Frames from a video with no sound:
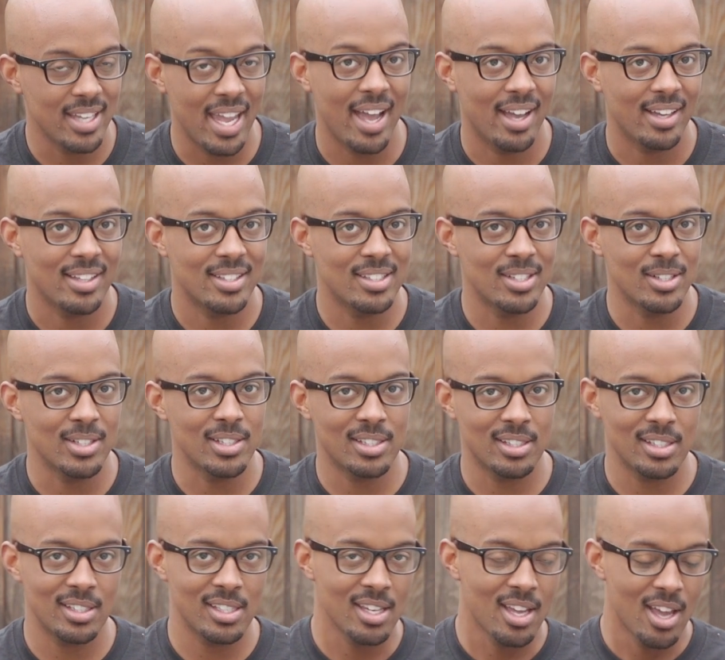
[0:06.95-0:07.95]
Yeah,
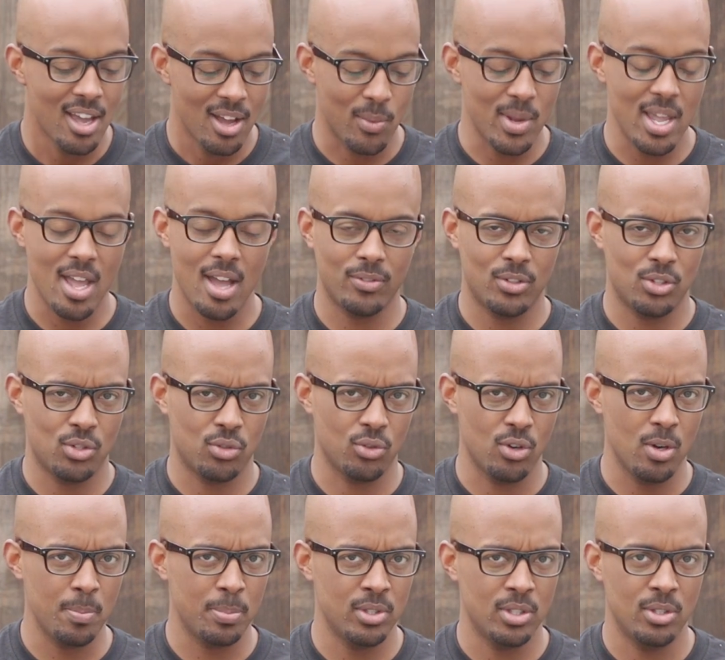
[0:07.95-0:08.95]
seriously. We have
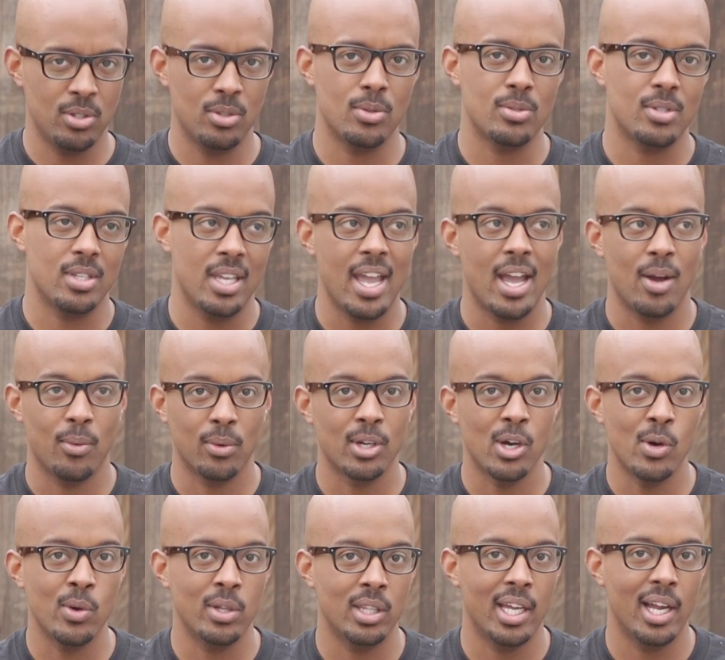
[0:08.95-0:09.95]
Trump news. Yeah, we're
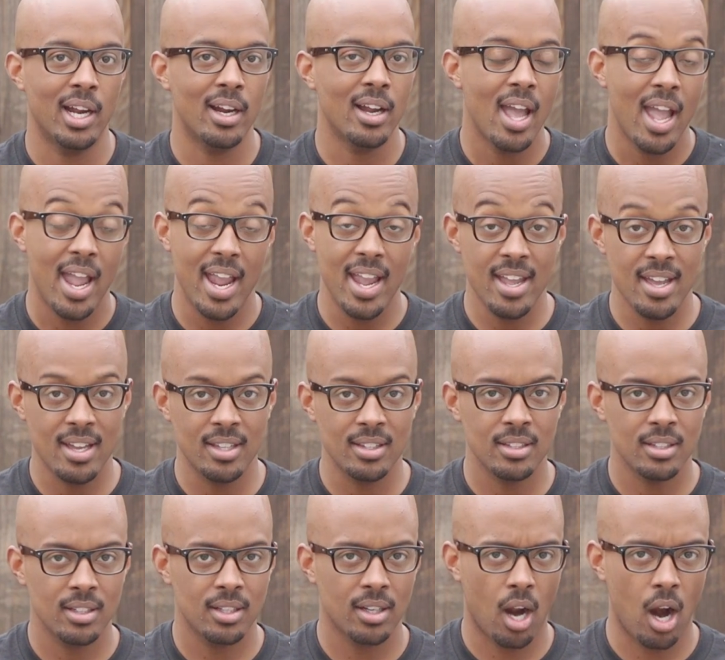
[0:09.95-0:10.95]
going there.
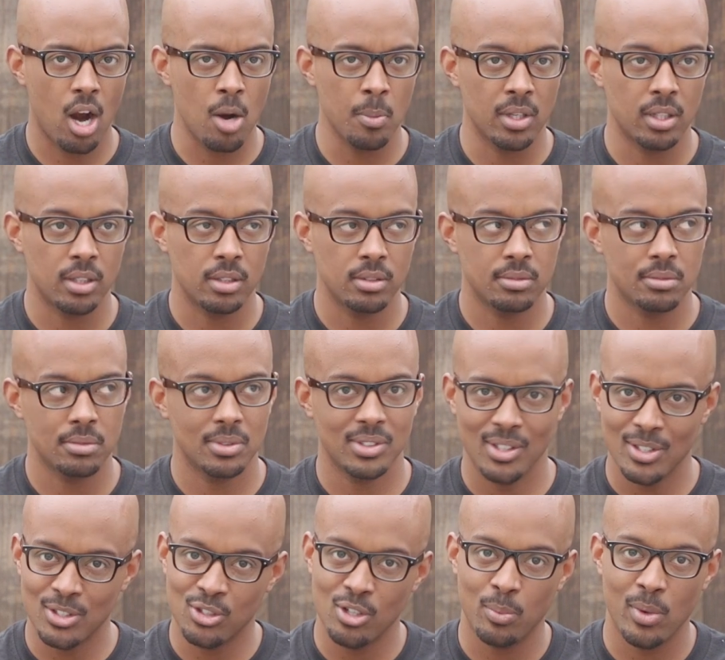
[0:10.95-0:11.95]
And karma.
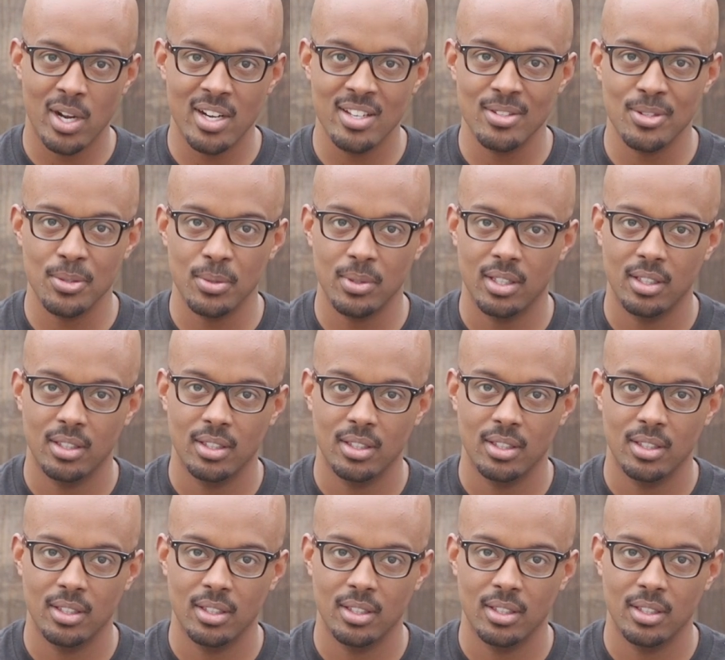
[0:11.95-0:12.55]
So let's jump right into it.